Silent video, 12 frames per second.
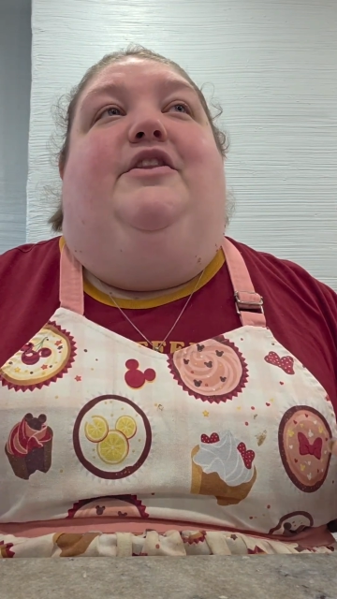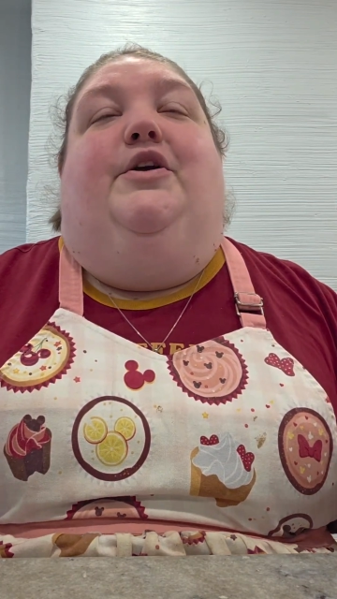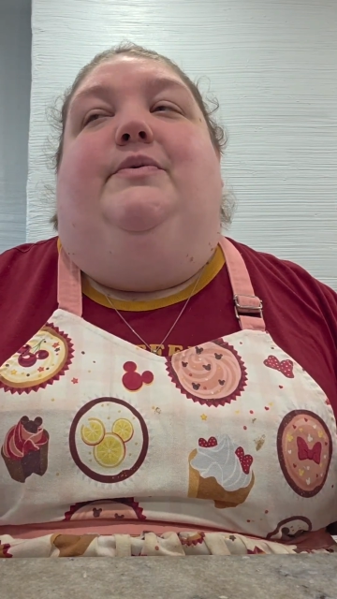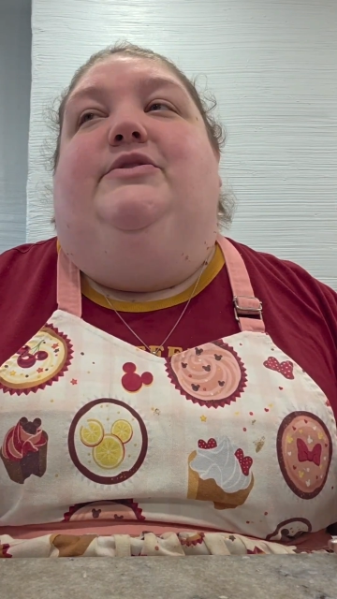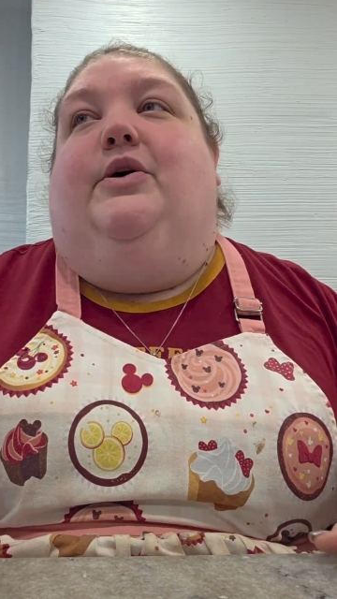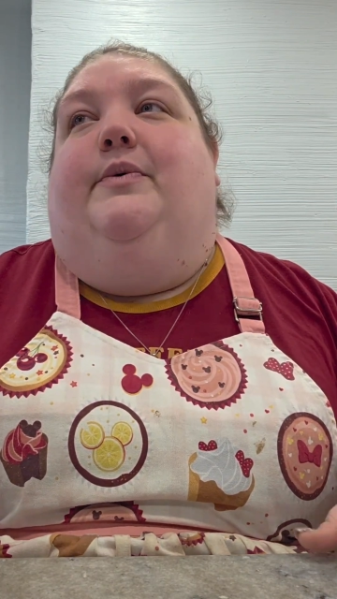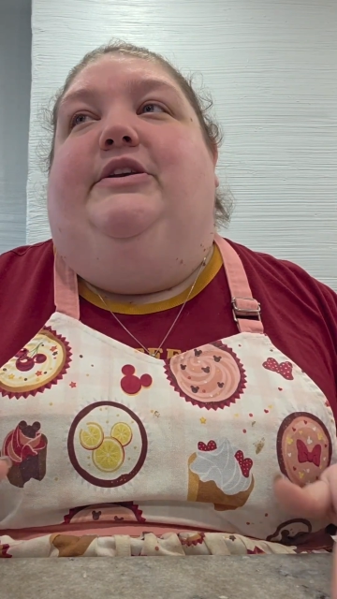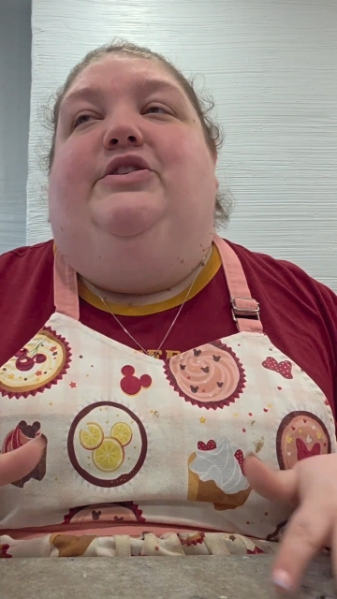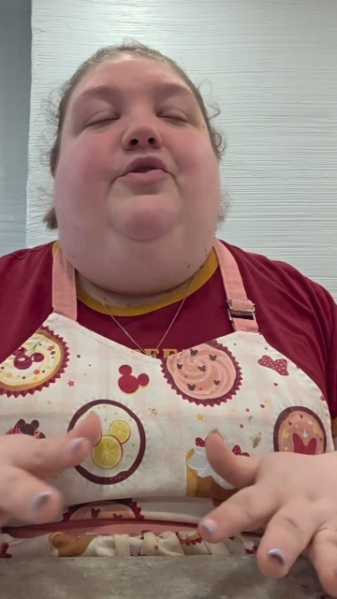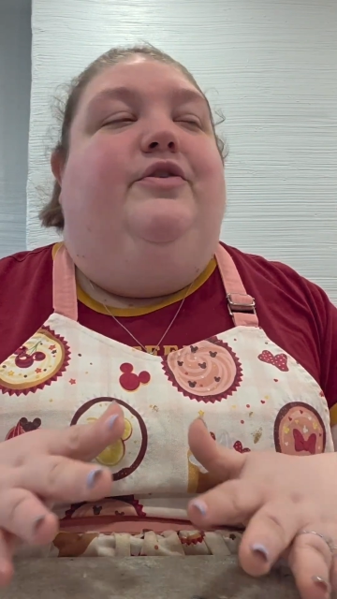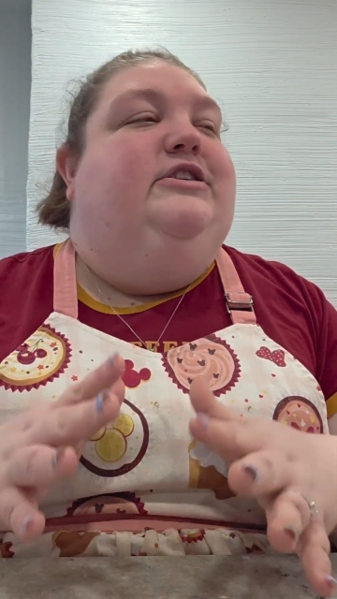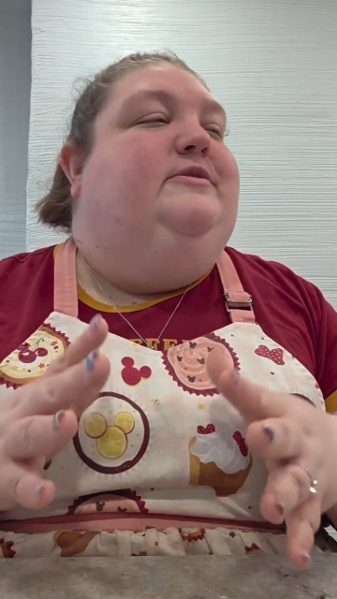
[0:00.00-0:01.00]
there was always
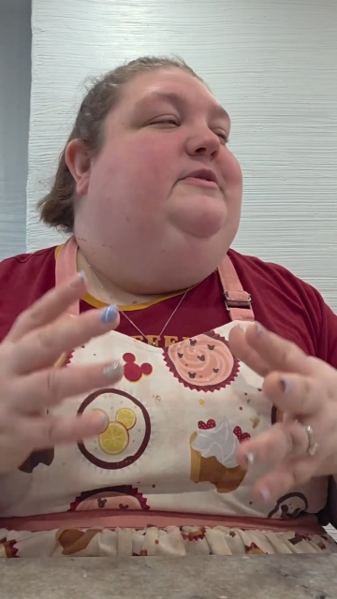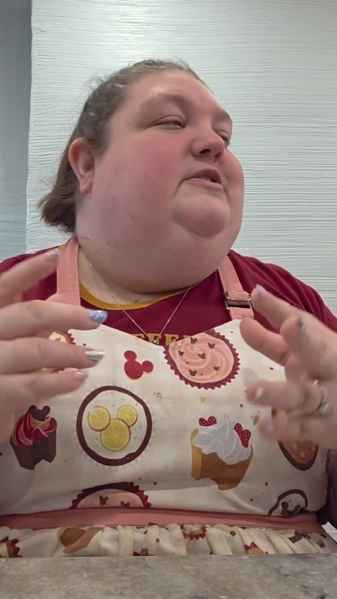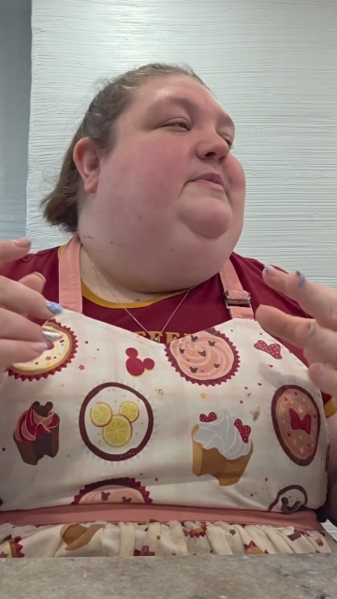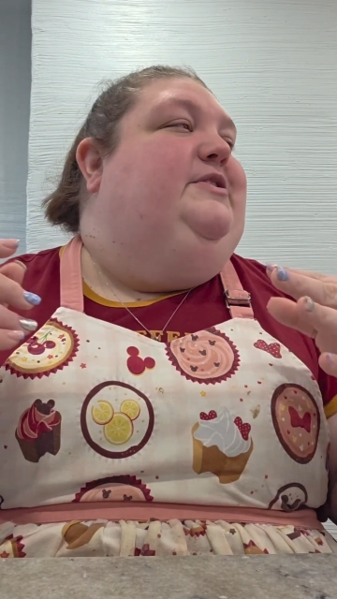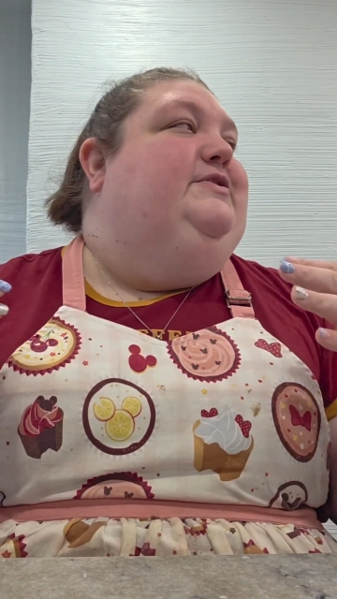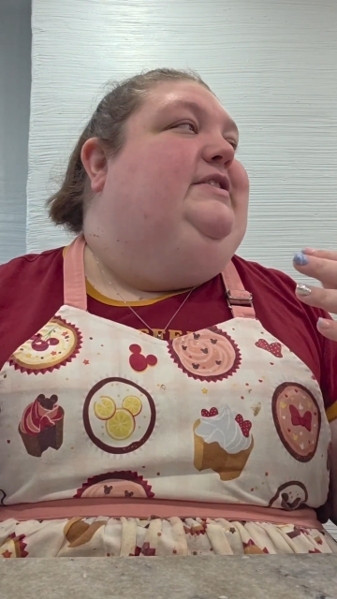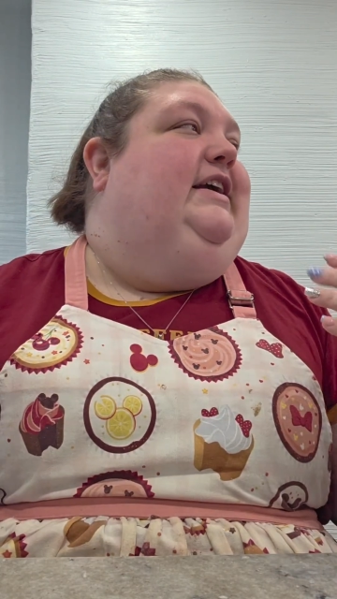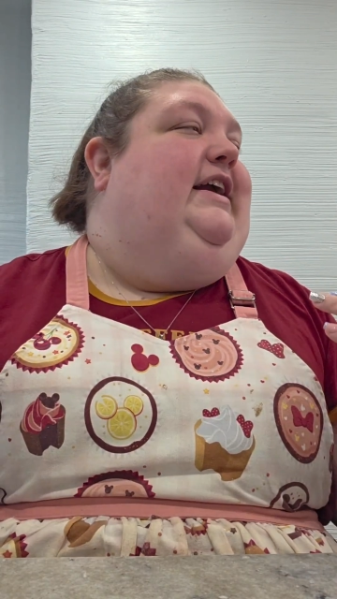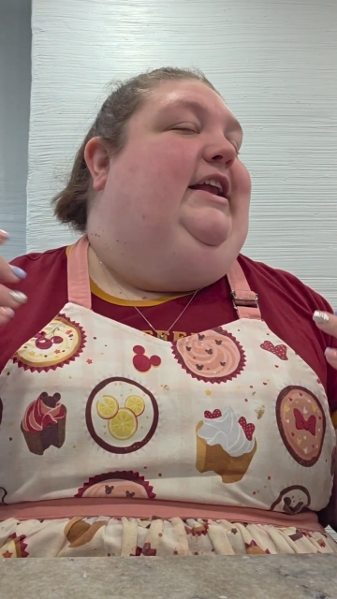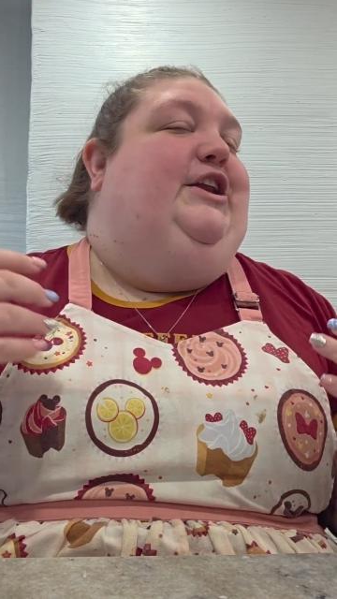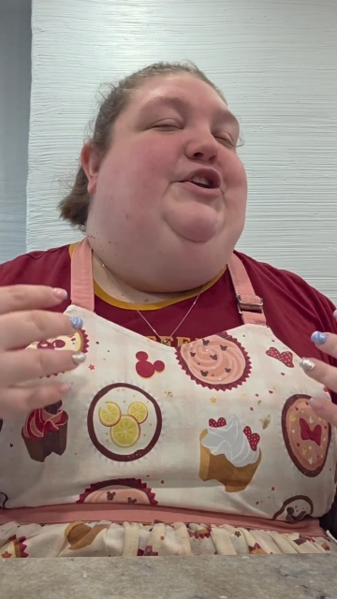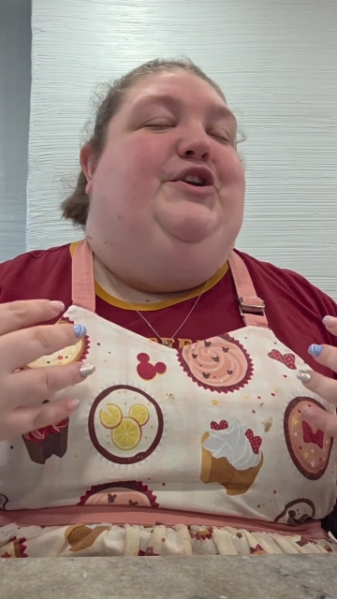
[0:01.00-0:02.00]
Christmas music and,